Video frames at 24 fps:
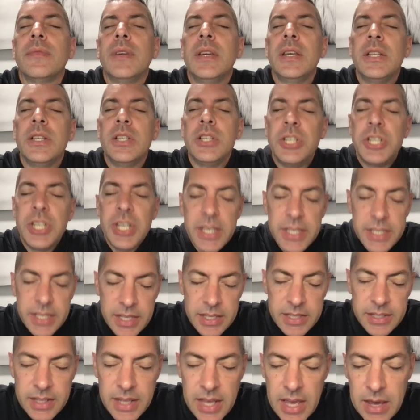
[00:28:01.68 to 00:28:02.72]
In
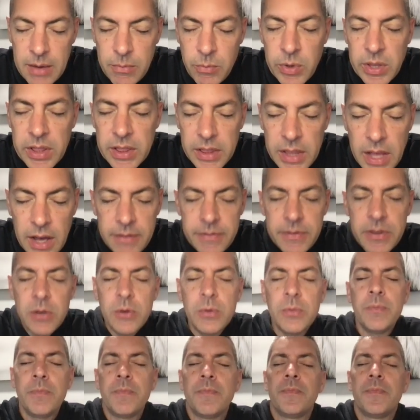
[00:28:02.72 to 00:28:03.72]
Jesus' name, we love you.